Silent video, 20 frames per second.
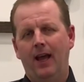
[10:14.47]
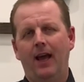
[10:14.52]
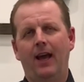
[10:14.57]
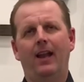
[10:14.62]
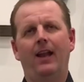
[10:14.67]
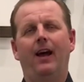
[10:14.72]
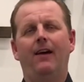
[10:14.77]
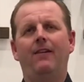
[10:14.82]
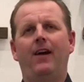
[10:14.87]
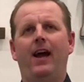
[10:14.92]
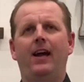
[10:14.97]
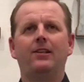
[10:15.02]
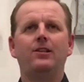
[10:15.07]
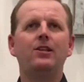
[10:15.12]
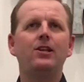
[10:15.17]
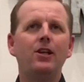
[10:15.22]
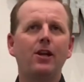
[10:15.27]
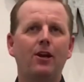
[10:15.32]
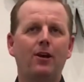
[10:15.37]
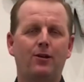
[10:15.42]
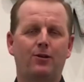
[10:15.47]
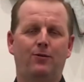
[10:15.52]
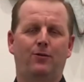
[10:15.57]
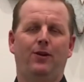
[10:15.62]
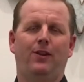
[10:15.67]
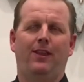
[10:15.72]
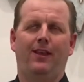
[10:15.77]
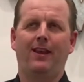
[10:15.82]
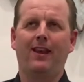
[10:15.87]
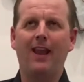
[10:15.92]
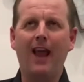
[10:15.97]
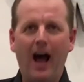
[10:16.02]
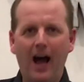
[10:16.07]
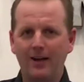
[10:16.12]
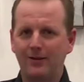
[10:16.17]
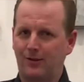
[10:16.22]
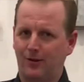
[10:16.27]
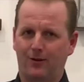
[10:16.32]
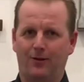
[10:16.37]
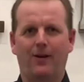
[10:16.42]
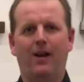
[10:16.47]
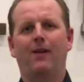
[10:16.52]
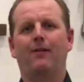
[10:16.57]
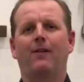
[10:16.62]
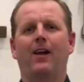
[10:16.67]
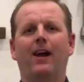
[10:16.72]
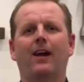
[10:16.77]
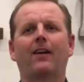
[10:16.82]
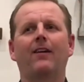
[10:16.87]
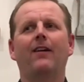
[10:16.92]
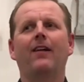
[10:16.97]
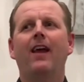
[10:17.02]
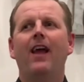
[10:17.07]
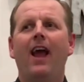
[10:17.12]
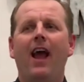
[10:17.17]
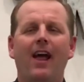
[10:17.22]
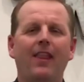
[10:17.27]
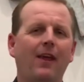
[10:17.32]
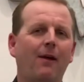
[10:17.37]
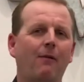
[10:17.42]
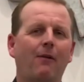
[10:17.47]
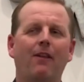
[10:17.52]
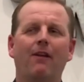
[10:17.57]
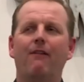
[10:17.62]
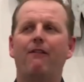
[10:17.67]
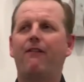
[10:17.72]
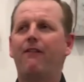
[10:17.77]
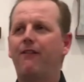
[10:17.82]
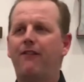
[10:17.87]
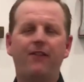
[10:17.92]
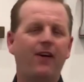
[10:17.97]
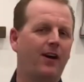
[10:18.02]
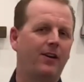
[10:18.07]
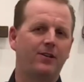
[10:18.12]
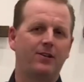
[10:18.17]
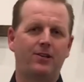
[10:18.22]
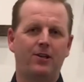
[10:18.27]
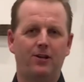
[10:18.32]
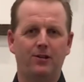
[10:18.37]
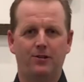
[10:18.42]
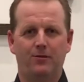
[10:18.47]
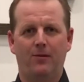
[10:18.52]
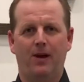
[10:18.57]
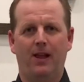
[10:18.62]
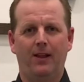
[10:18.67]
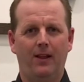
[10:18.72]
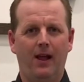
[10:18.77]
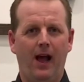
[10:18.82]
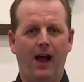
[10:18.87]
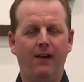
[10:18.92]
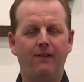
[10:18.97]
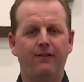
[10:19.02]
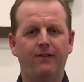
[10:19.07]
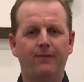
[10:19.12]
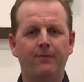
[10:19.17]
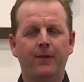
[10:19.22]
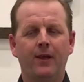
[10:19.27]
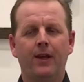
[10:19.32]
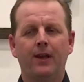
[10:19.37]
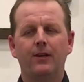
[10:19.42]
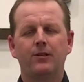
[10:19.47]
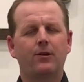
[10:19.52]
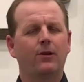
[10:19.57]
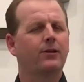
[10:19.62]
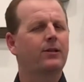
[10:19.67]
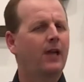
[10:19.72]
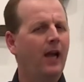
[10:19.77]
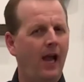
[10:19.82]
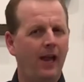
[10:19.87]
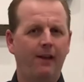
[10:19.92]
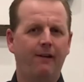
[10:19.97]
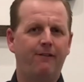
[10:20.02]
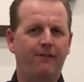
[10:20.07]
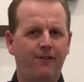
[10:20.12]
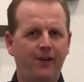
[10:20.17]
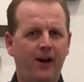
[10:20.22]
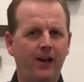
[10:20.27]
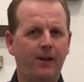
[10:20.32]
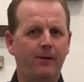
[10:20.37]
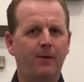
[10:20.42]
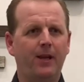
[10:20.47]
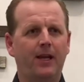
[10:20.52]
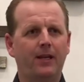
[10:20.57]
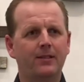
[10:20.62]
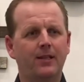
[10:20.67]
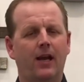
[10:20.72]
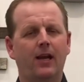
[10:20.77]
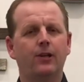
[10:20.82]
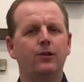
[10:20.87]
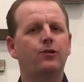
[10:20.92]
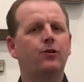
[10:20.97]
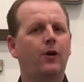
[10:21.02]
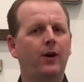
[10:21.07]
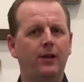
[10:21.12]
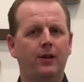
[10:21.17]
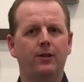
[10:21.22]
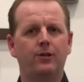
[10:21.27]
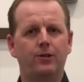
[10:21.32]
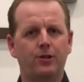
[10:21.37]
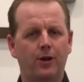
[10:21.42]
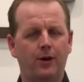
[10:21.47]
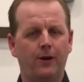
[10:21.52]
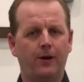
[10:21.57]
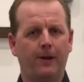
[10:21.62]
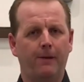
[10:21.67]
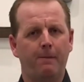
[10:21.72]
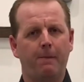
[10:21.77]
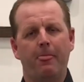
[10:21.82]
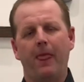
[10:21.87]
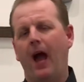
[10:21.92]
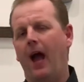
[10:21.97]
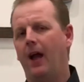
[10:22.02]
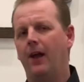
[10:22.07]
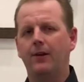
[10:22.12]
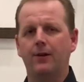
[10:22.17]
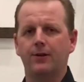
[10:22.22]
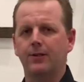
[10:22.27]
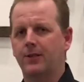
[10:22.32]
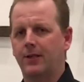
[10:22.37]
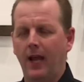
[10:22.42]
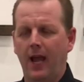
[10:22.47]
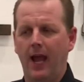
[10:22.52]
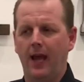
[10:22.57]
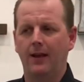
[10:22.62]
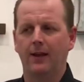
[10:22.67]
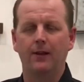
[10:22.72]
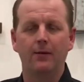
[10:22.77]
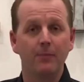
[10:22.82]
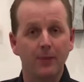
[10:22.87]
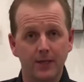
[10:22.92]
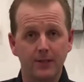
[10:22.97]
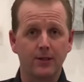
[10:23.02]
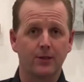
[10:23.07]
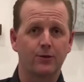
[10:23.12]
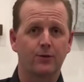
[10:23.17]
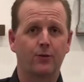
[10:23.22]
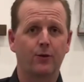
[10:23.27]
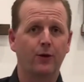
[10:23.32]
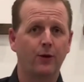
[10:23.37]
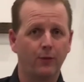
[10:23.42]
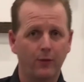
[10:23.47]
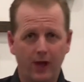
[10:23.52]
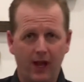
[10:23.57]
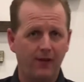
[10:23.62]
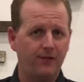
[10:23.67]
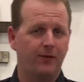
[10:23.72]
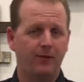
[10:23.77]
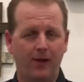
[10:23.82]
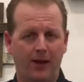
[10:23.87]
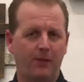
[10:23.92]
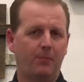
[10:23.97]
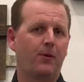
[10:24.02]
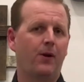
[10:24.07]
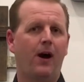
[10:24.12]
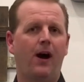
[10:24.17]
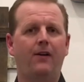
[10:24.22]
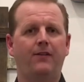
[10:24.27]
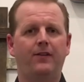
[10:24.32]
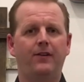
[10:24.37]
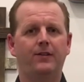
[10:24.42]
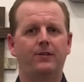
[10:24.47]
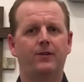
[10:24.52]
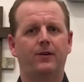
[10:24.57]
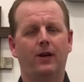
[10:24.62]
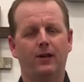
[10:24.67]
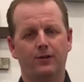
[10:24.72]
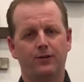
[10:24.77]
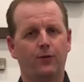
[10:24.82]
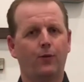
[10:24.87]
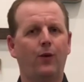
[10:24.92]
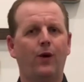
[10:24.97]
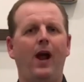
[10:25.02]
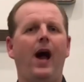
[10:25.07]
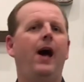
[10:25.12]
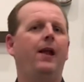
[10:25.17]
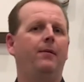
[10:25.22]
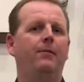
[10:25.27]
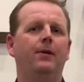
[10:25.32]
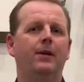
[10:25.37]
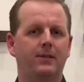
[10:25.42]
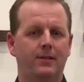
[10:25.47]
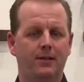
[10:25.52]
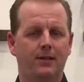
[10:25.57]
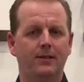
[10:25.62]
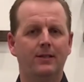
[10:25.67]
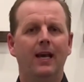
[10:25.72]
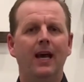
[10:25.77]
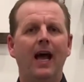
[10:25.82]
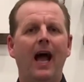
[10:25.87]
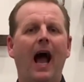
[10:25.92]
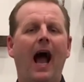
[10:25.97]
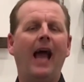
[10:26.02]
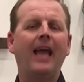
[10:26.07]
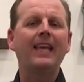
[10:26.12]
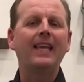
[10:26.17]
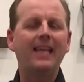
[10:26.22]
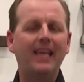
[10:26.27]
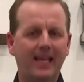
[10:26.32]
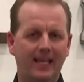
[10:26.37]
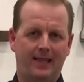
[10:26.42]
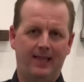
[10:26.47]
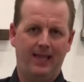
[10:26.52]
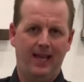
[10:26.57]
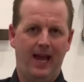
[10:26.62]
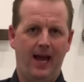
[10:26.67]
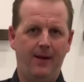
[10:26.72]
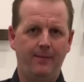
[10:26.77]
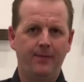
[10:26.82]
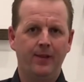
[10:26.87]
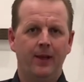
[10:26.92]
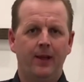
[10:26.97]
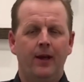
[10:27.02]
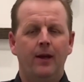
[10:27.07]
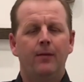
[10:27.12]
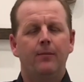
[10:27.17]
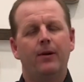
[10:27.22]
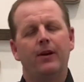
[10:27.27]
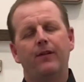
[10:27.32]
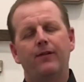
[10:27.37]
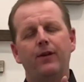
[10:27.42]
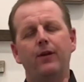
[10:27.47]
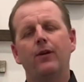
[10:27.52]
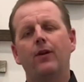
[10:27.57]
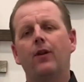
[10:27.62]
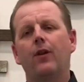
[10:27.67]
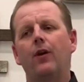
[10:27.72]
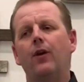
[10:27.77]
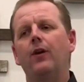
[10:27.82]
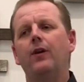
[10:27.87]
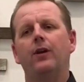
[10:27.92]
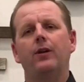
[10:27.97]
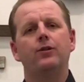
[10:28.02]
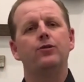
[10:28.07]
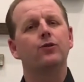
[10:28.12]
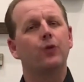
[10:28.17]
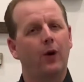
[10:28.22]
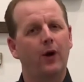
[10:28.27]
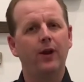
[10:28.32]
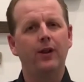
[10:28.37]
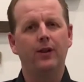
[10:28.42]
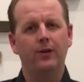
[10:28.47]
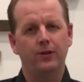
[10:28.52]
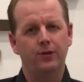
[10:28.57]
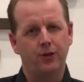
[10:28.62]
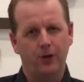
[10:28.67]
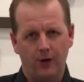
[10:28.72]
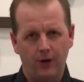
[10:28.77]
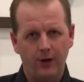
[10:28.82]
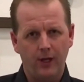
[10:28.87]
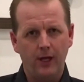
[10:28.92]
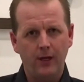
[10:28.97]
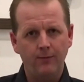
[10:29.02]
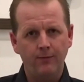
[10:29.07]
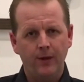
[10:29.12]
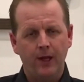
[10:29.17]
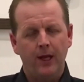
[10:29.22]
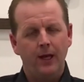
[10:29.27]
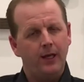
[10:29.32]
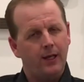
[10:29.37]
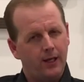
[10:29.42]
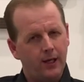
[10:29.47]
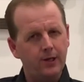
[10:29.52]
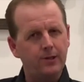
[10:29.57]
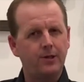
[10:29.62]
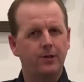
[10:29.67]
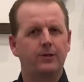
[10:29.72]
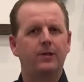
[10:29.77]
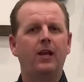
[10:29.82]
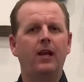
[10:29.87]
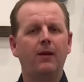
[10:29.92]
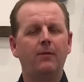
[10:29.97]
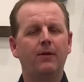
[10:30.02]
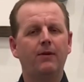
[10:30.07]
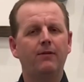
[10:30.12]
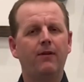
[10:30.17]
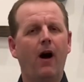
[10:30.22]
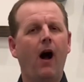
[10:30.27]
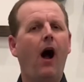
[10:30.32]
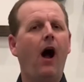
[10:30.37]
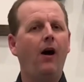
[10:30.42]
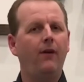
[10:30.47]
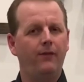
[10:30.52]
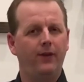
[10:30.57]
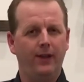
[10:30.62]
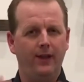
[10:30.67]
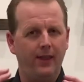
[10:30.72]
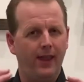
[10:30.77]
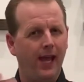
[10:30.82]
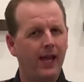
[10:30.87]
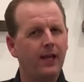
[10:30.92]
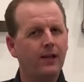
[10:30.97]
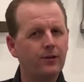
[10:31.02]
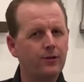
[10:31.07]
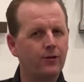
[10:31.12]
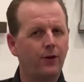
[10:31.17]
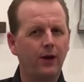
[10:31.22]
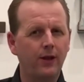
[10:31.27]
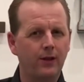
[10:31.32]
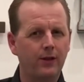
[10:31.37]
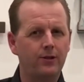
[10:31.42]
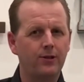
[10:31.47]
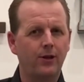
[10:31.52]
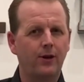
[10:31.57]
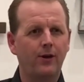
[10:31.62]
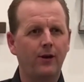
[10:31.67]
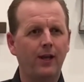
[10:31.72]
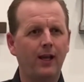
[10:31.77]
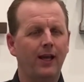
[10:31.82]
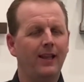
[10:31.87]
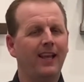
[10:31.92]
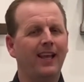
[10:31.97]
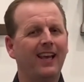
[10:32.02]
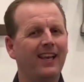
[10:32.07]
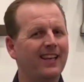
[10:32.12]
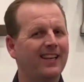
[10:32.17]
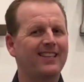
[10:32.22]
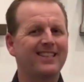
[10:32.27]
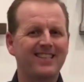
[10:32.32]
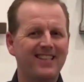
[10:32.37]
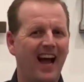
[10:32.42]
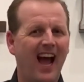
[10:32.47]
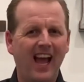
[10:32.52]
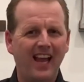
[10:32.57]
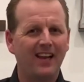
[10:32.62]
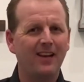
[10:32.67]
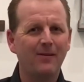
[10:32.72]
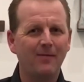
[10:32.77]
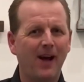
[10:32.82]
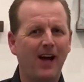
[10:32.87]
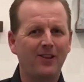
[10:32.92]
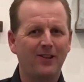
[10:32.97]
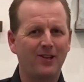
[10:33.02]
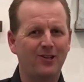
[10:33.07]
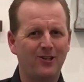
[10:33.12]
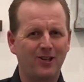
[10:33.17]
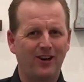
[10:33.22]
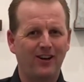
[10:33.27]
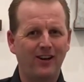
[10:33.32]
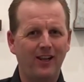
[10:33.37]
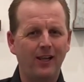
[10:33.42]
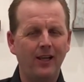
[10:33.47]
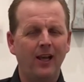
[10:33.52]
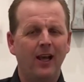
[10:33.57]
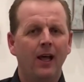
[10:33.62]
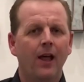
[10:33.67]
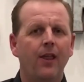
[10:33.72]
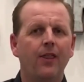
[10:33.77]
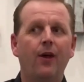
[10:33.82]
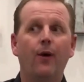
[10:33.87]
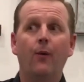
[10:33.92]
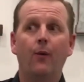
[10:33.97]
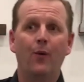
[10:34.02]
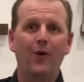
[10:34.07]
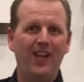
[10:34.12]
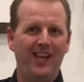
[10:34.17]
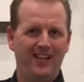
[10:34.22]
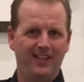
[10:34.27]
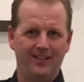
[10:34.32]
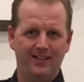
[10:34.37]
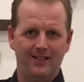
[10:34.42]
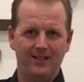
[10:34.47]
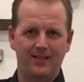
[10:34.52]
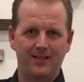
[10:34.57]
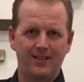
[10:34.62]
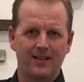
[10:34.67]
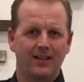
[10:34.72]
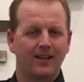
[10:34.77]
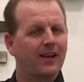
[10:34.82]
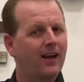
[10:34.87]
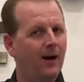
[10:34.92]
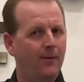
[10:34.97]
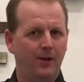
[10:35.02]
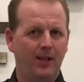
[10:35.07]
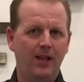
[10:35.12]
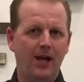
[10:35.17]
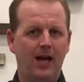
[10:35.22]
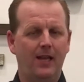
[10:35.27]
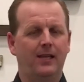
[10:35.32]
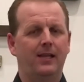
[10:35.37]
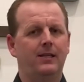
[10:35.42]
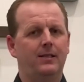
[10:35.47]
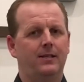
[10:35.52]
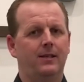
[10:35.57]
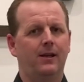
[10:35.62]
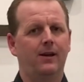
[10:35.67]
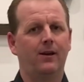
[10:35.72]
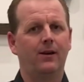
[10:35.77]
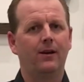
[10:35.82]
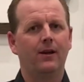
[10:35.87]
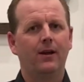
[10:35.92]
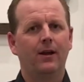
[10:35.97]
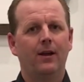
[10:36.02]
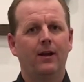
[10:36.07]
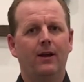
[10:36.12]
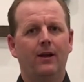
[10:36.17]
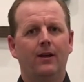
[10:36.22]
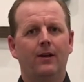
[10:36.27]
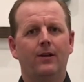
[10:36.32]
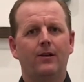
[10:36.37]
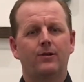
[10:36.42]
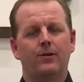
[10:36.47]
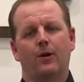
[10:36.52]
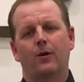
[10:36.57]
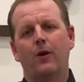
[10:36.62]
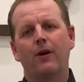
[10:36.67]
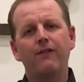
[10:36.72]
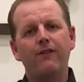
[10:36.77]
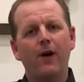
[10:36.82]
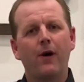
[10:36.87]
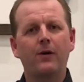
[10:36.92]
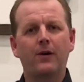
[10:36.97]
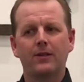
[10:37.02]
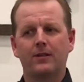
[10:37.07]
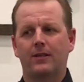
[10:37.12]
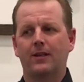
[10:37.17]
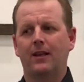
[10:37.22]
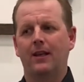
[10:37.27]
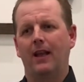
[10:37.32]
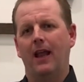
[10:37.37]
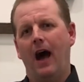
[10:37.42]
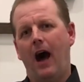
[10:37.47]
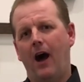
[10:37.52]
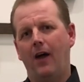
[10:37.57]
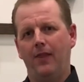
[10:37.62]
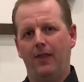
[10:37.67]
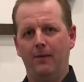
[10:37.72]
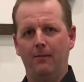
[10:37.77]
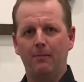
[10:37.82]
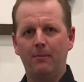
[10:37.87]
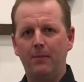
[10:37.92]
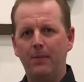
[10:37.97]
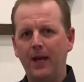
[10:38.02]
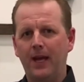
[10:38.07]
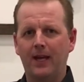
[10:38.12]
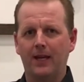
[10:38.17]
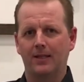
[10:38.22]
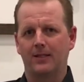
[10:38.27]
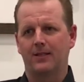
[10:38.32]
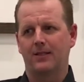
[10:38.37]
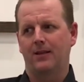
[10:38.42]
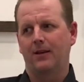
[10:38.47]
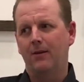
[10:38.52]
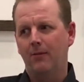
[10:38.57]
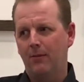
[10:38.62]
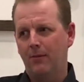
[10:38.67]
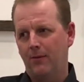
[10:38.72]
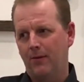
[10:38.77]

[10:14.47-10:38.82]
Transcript: And I've had years with a not so great record and they were the funnest years of my life. So it's kind of funny because I enjoyed the journey. Now I understand in the business world we have to make profits or else we're out of business. I get that. But if you learn to enjoy the journey, get your team involved and they enjoy the journey and they get excited about the journey, the wins come a lot easier. So quit focusing on the biggest